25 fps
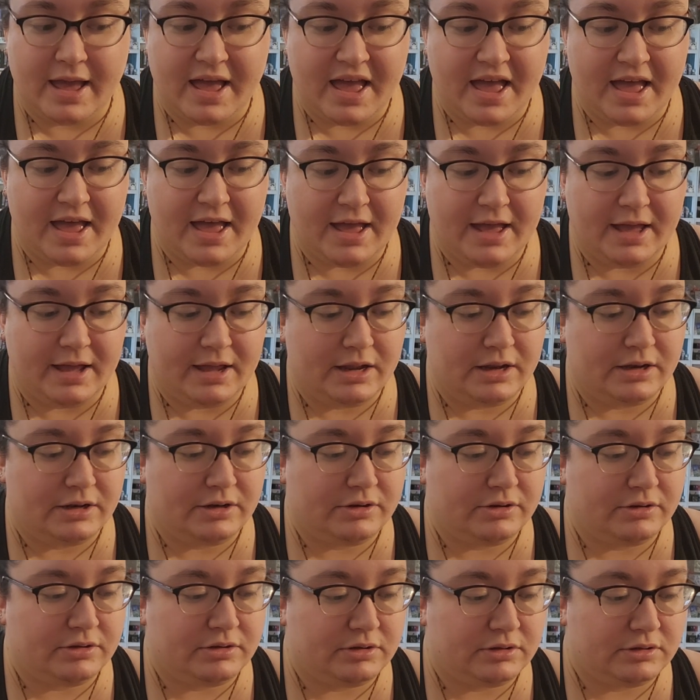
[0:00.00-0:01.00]

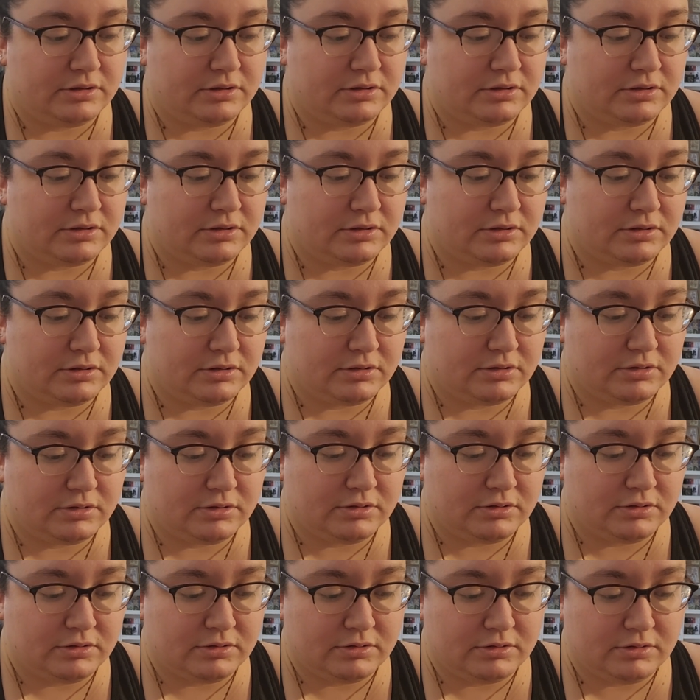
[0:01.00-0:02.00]
And
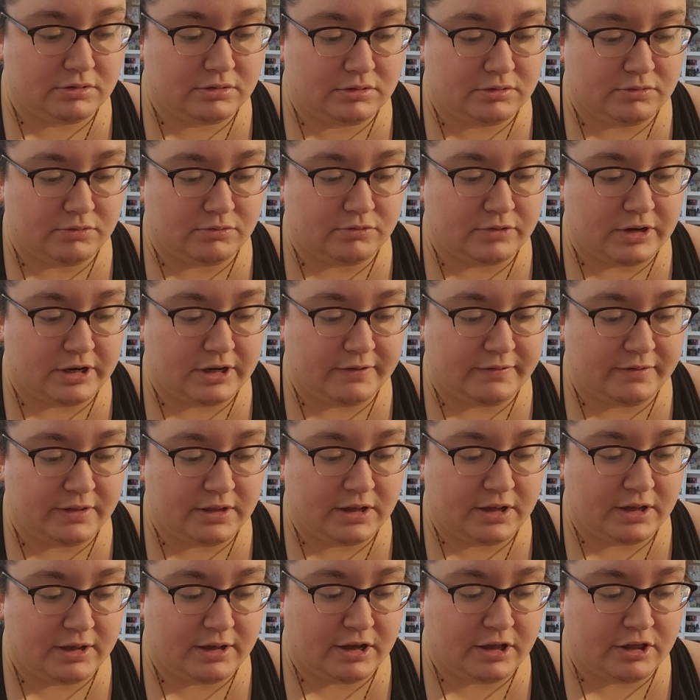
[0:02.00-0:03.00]
one of
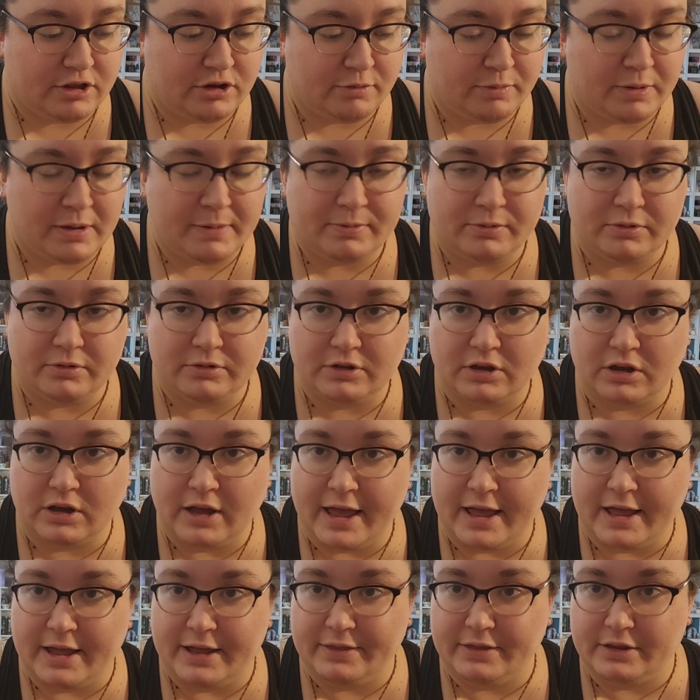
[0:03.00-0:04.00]
the other people in
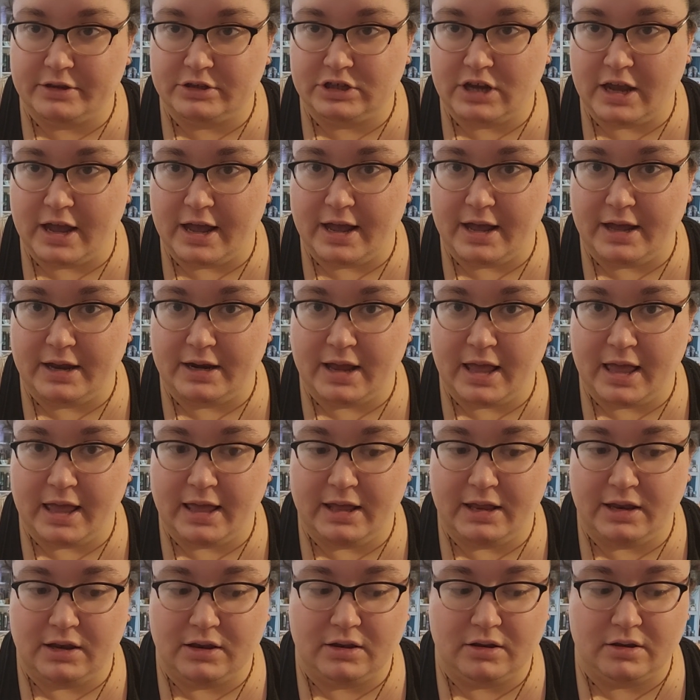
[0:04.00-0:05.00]
the chat
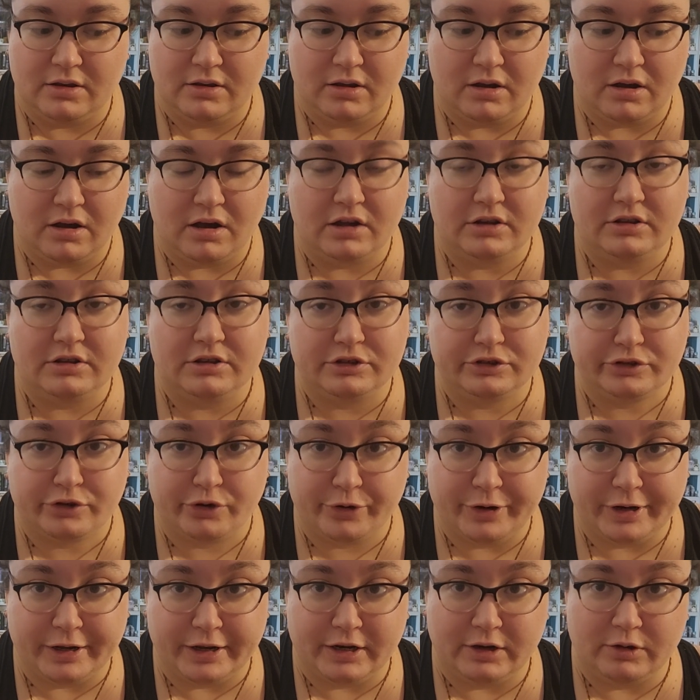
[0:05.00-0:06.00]
and on the
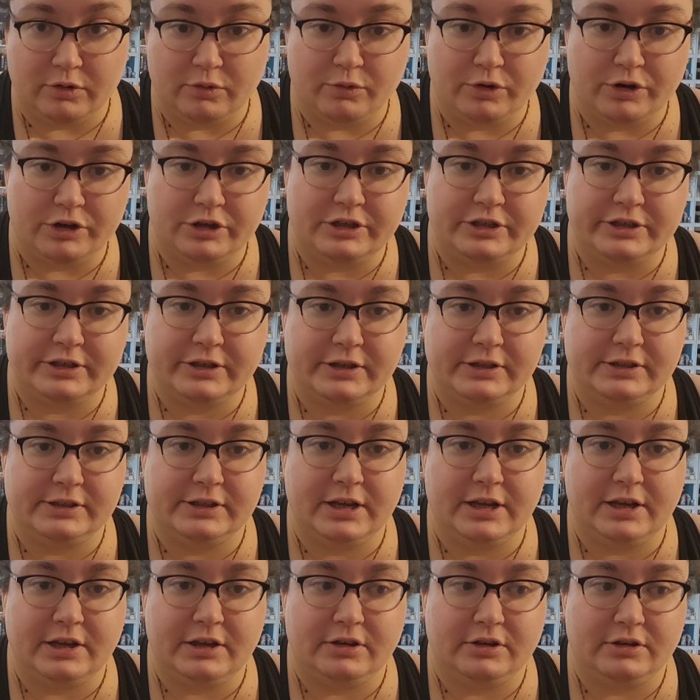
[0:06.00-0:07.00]
screen were
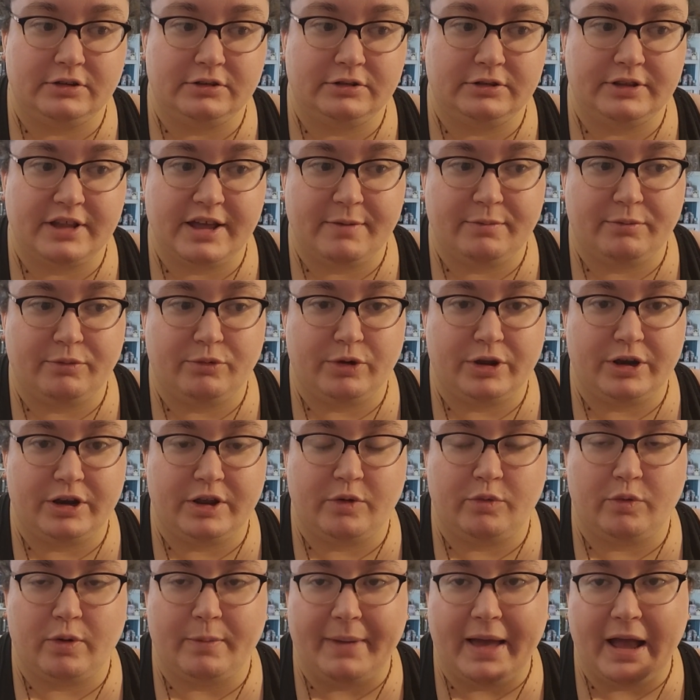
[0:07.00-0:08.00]
discussing them
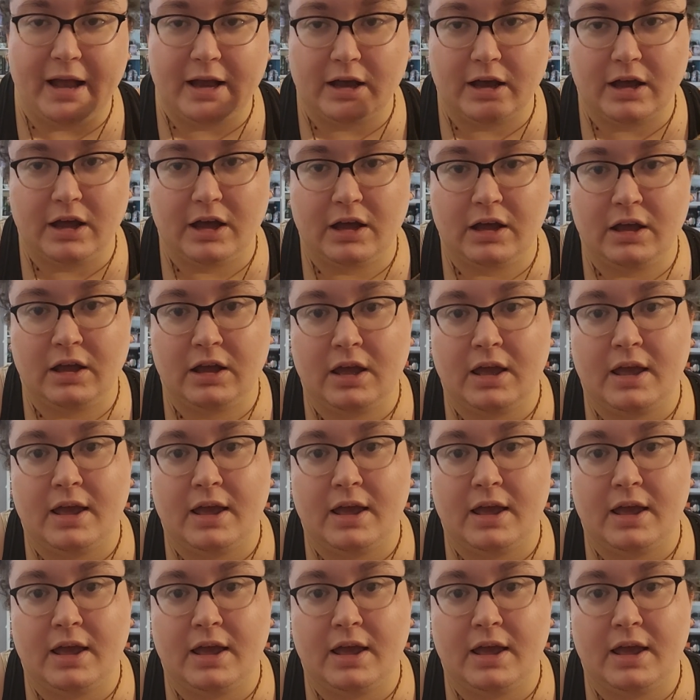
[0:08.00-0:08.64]
reading Rebecca.